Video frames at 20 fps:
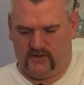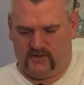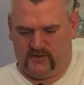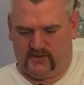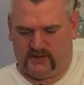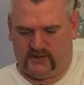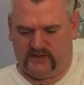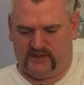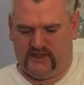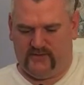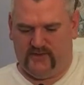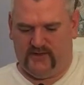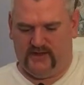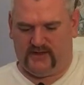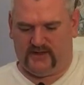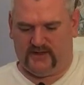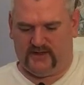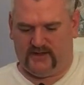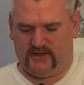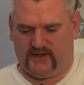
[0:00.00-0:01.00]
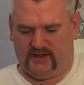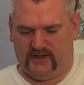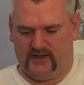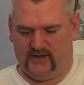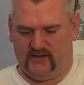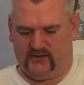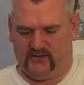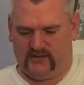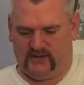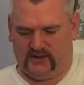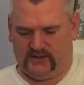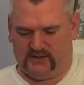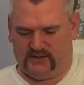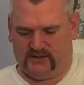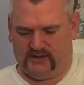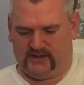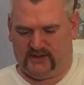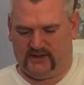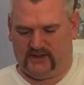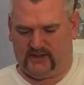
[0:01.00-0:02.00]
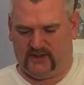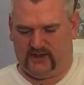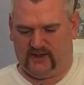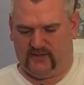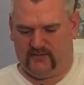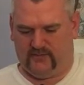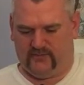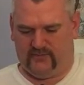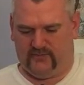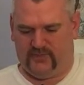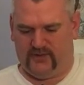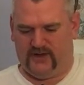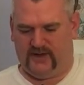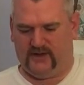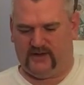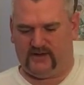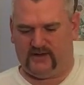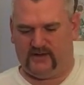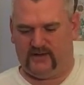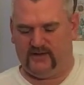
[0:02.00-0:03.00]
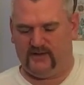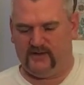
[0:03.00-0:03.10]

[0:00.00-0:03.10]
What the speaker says: Seaweed and Aeons and Digging and Peat.